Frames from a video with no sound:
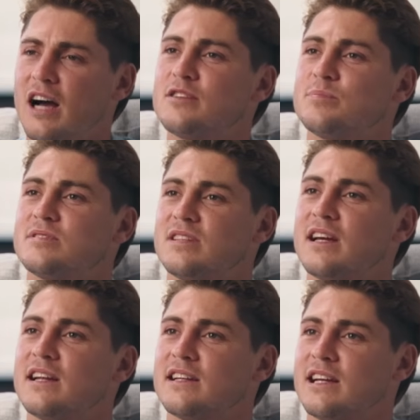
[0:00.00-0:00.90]

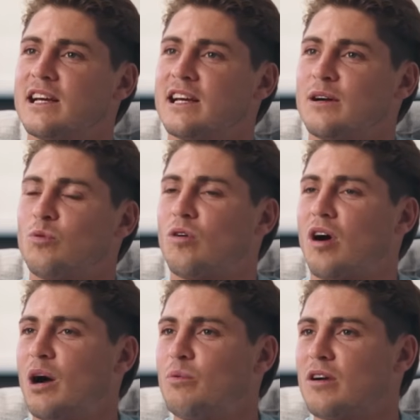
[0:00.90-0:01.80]
100%. Well,
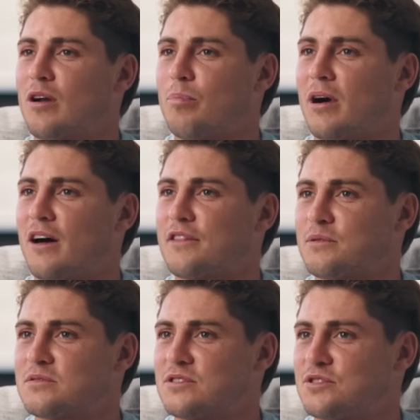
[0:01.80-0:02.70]
I went on a path that
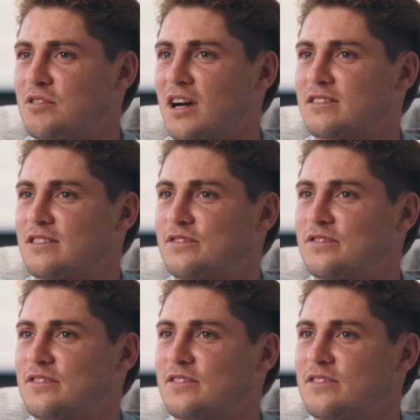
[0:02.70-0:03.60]
was
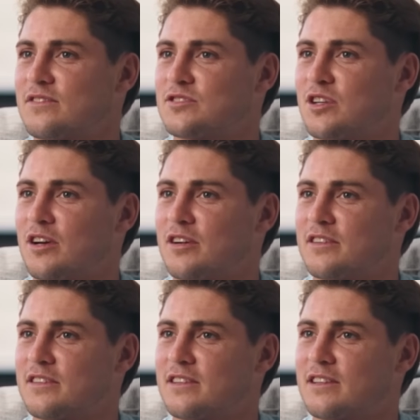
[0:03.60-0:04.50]
destructive.
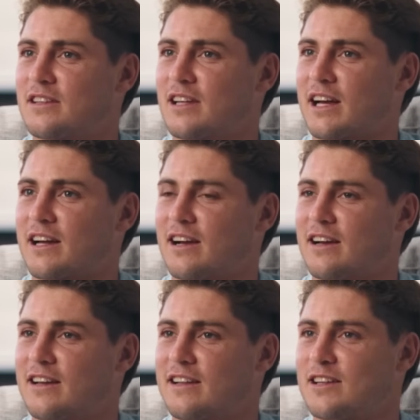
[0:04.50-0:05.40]
So like,
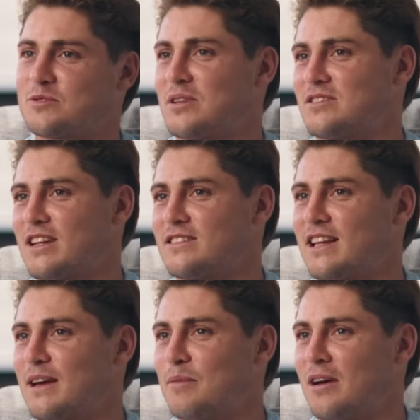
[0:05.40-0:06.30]
that's what I said to
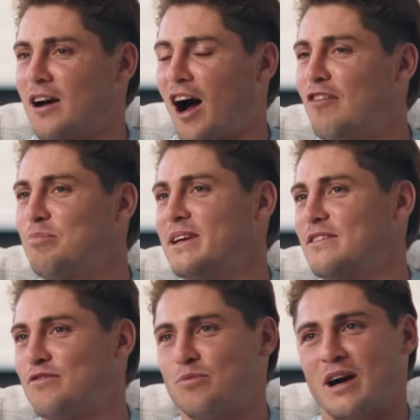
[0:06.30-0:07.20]
them. I've
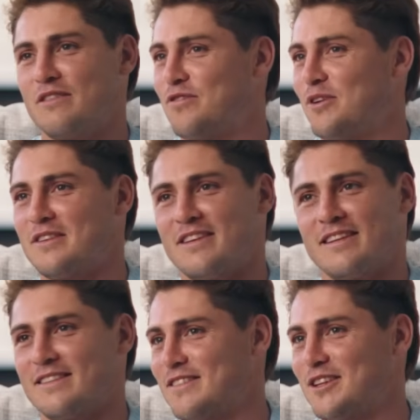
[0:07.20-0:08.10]
been way
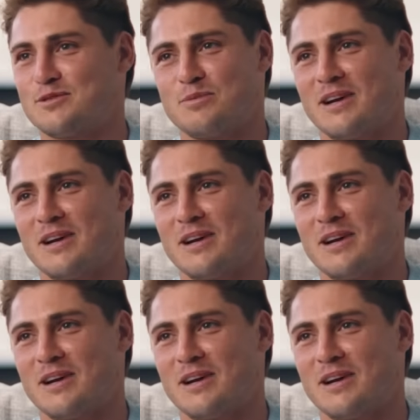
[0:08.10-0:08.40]
further this